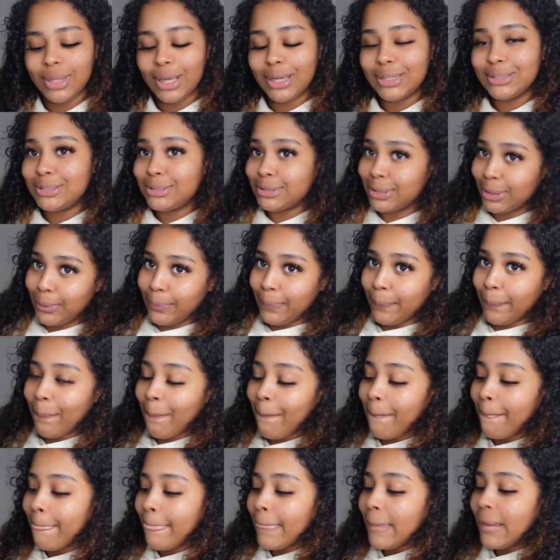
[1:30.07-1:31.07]
So
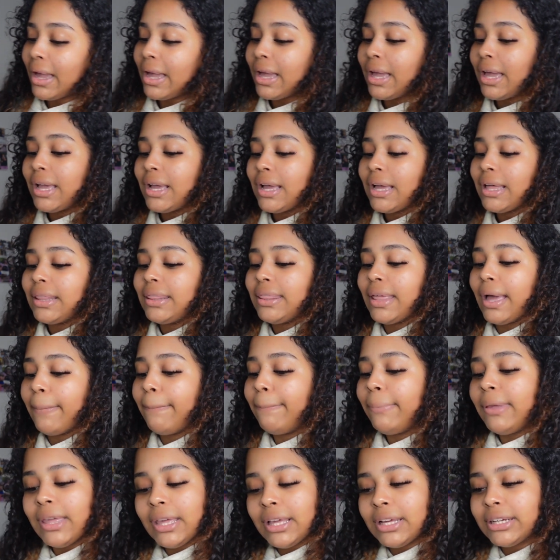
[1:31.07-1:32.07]

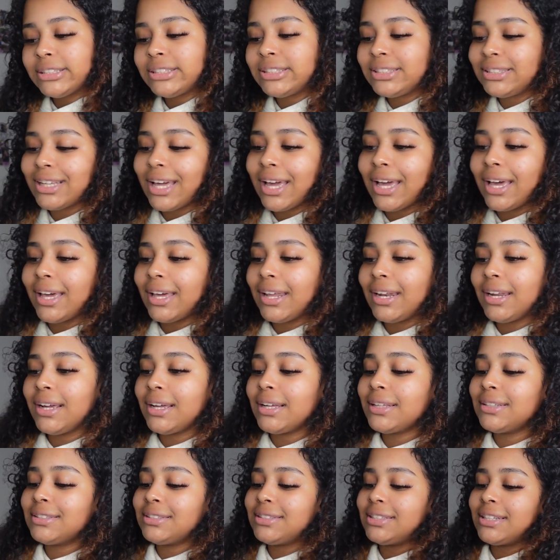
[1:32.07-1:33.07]
that being said,
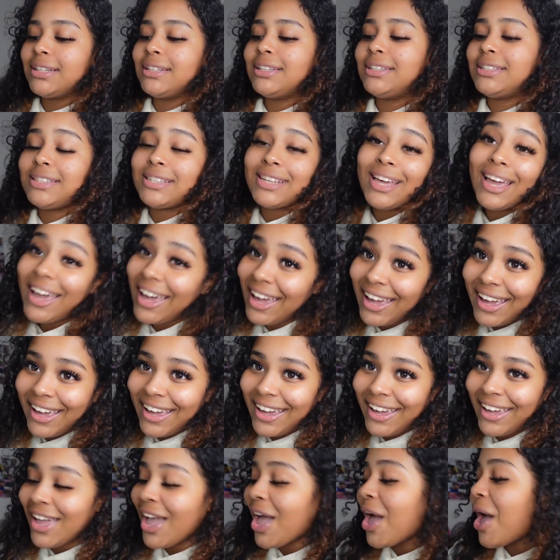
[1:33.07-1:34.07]

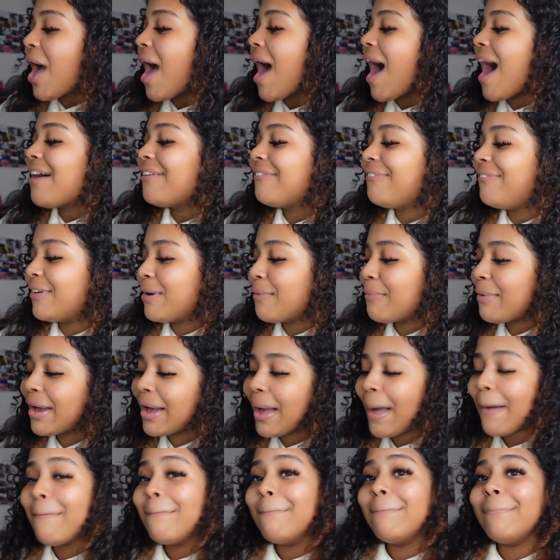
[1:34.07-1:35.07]
today I'm filming
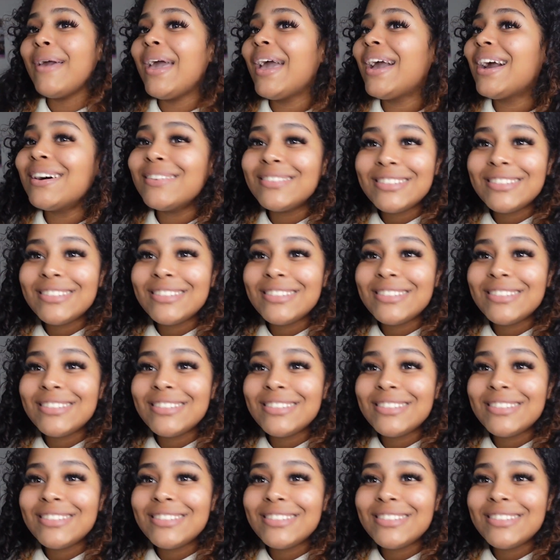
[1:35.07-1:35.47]
a makeup